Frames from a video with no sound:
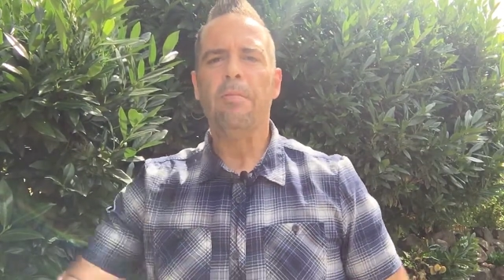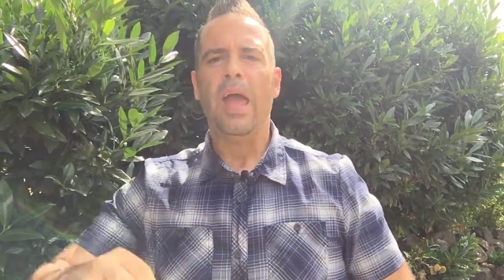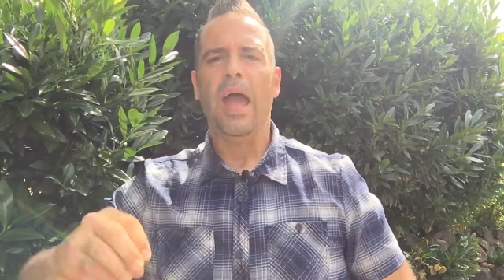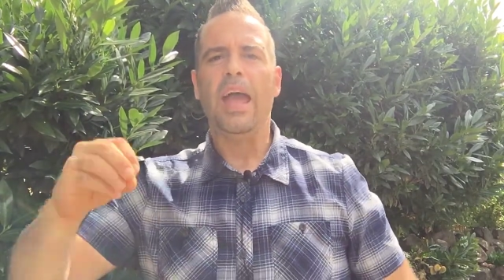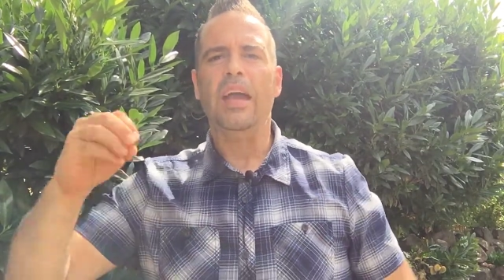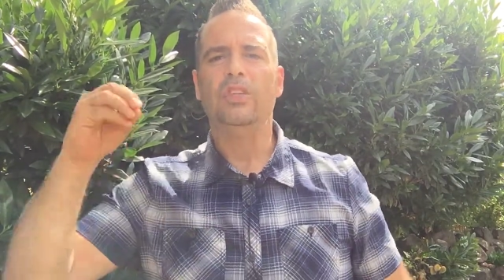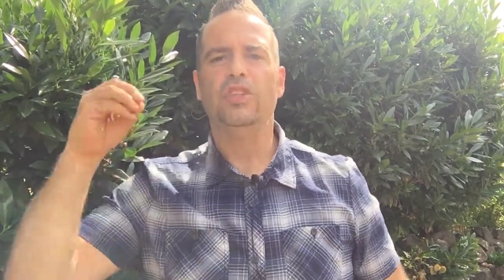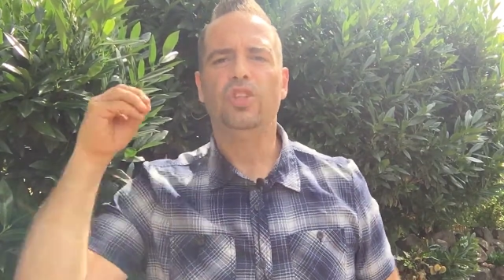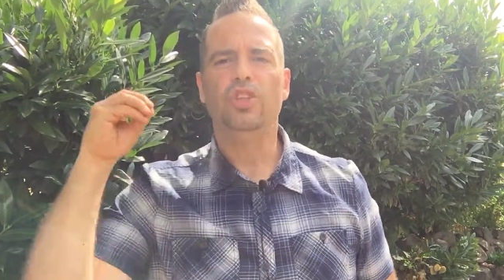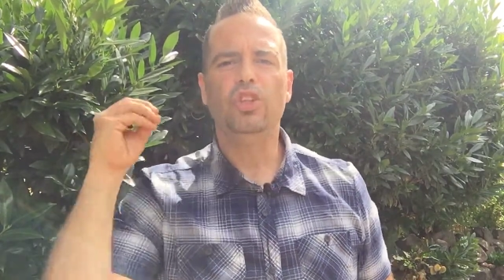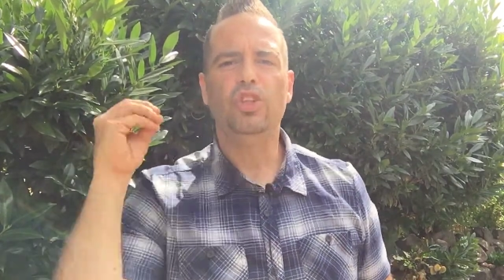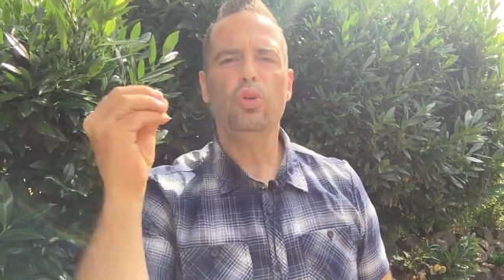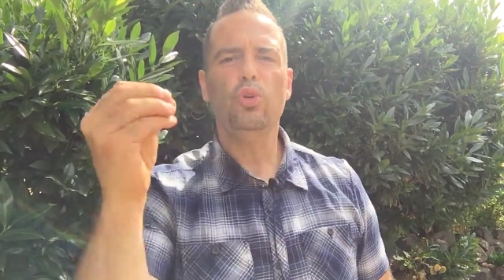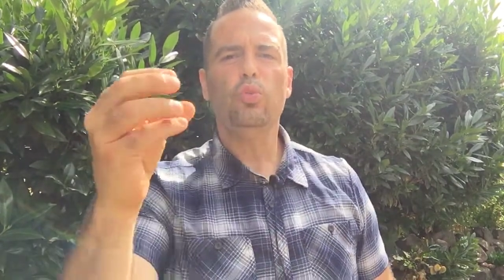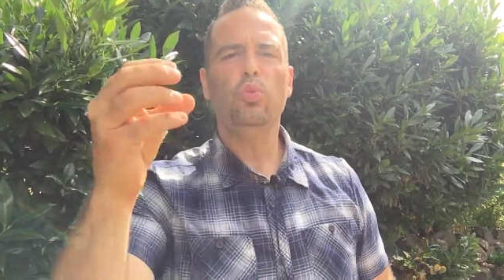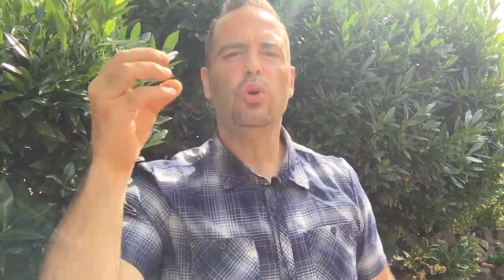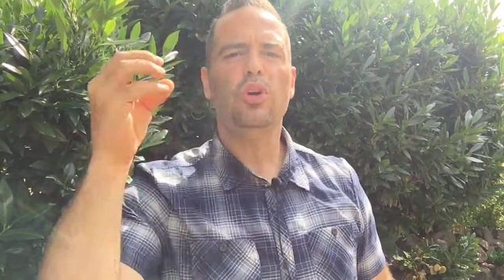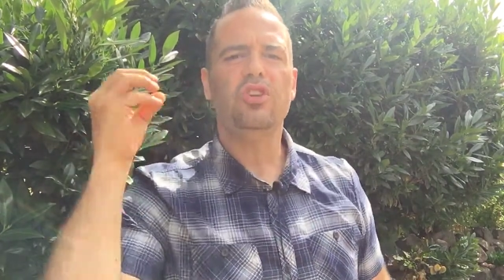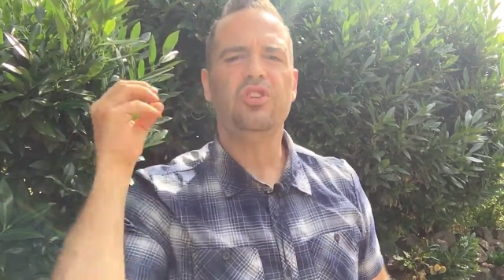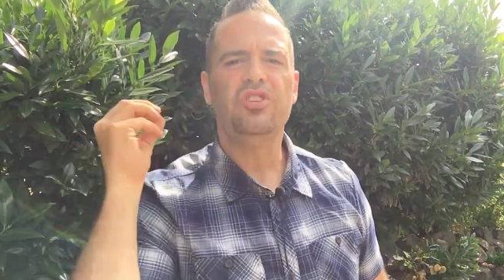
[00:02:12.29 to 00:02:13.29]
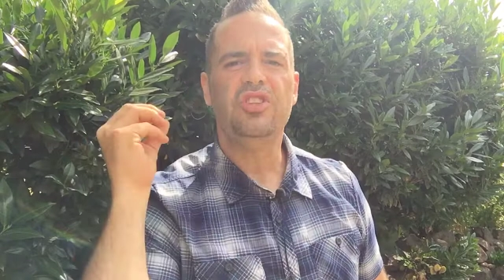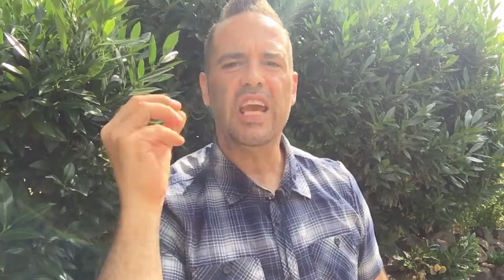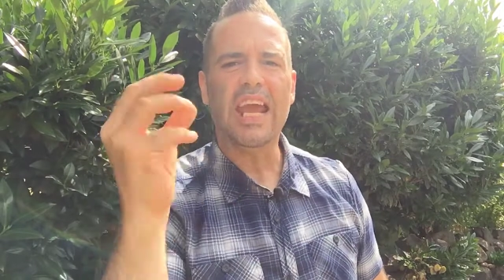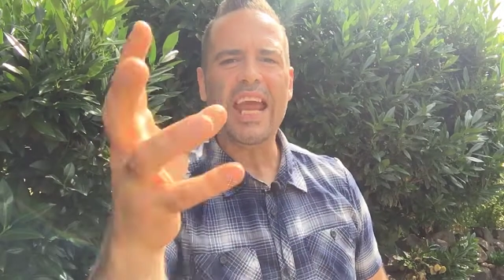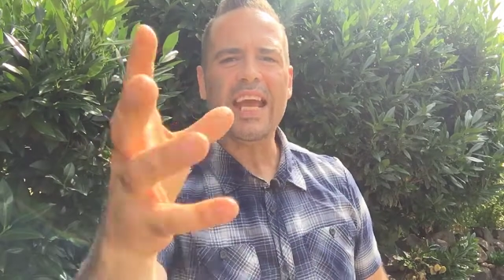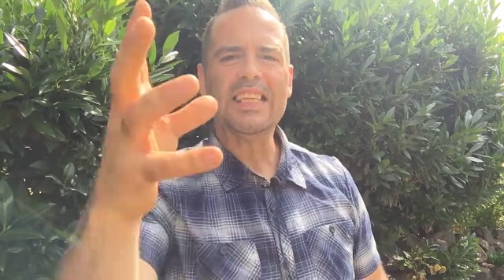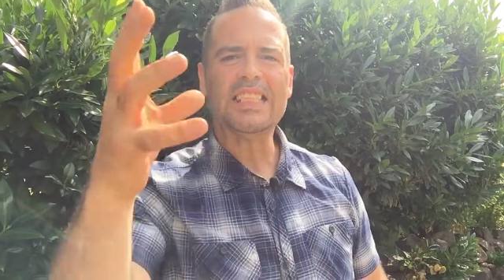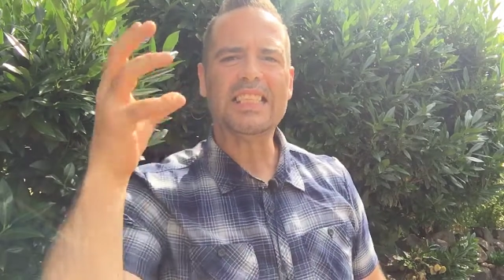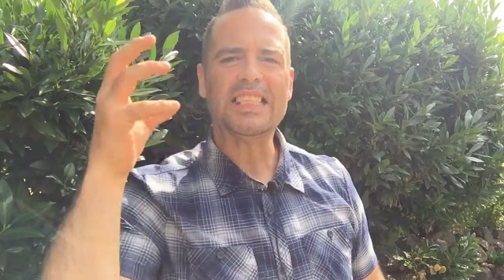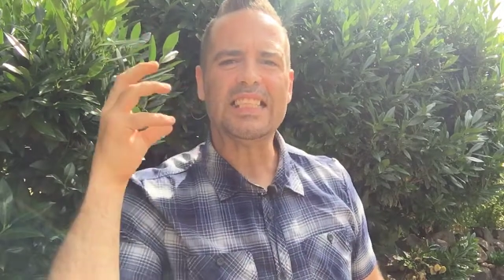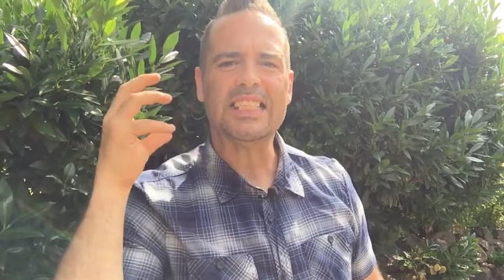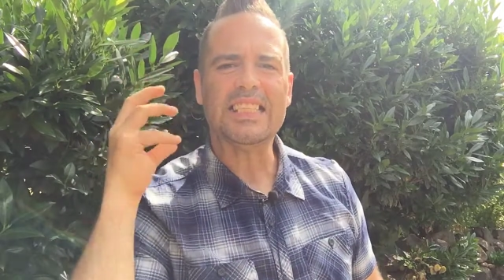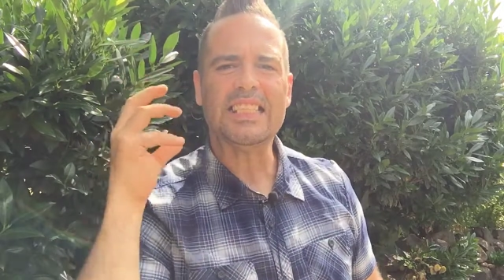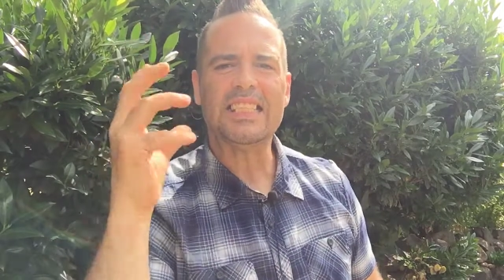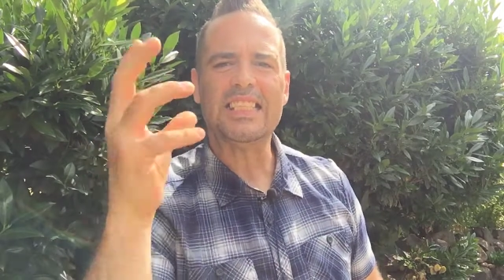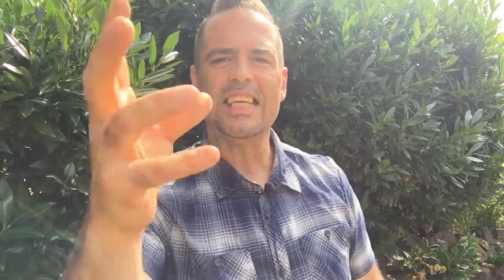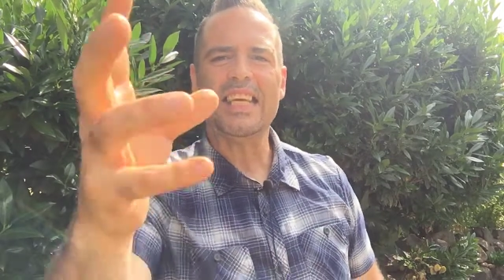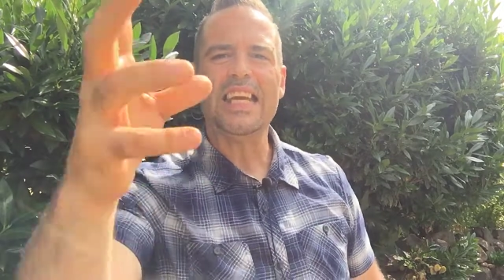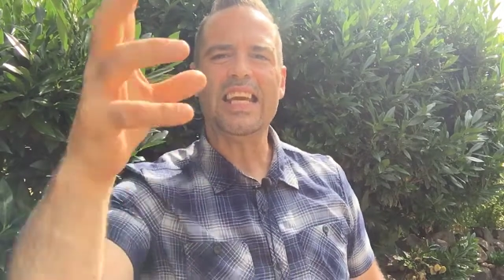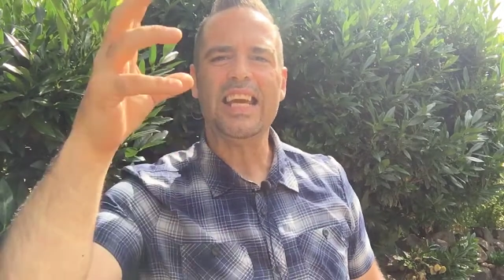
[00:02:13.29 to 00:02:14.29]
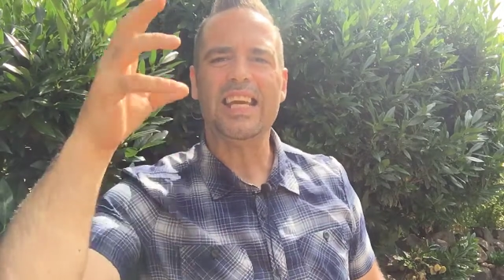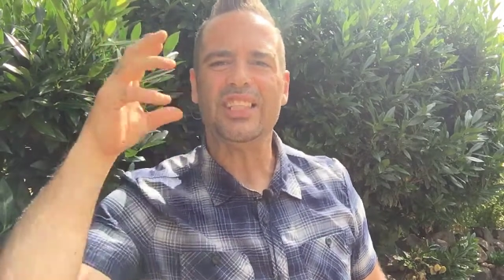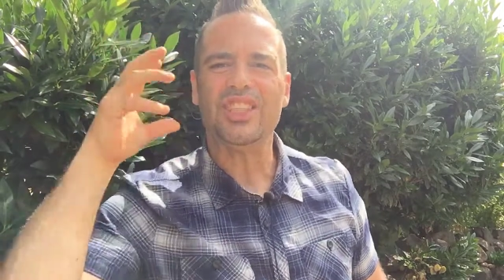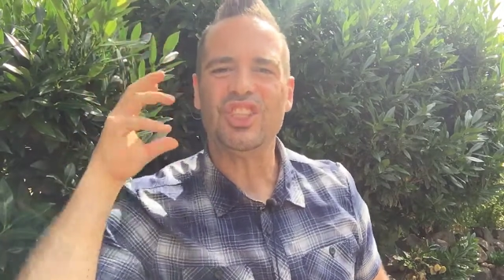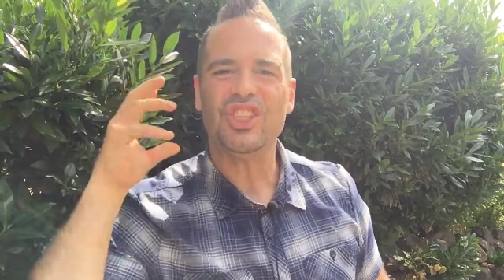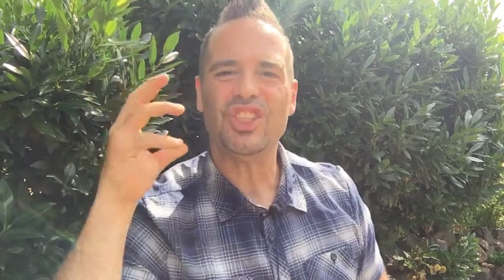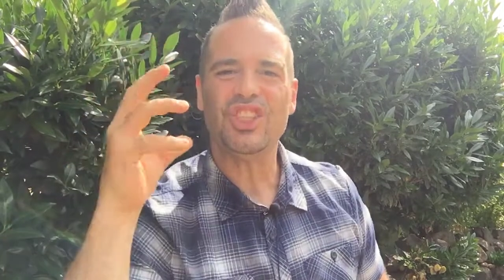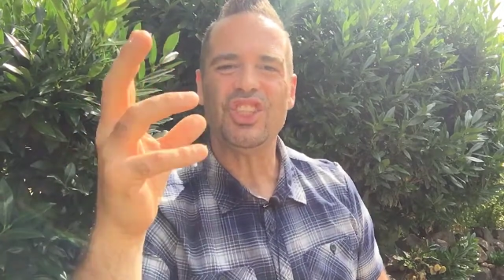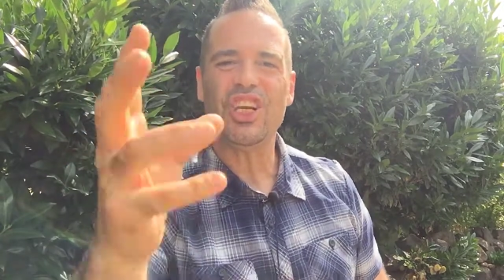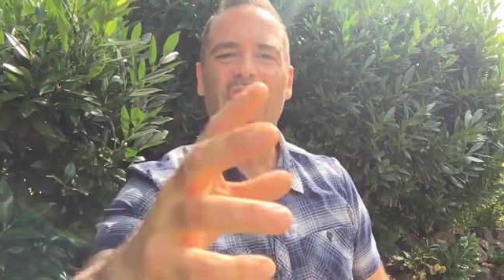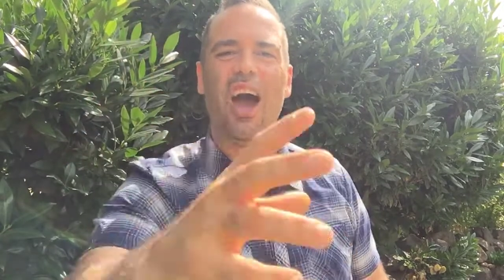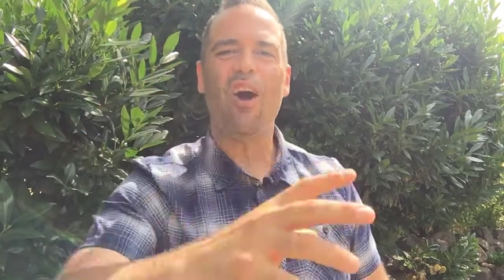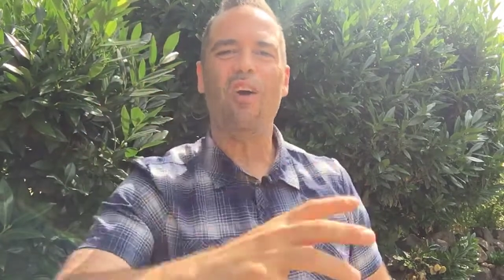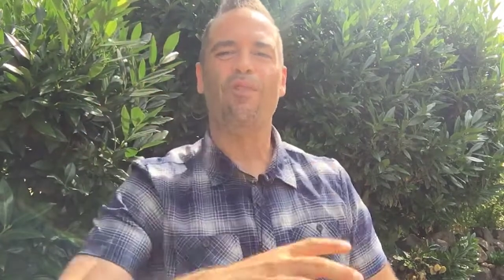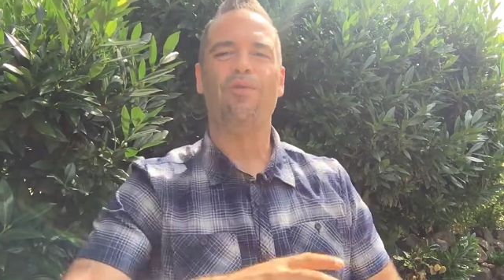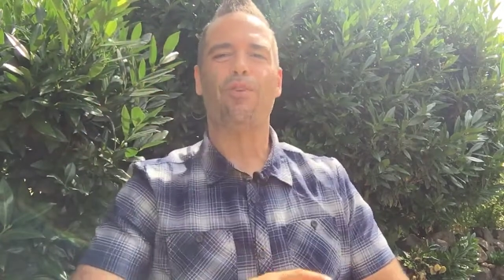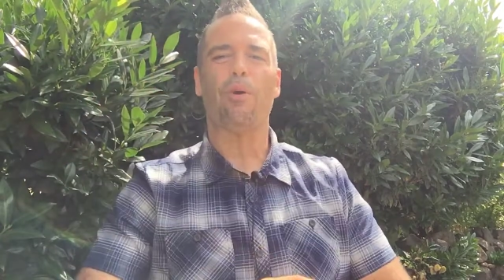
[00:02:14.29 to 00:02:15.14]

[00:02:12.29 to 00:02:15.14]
as you will dance and sing and shout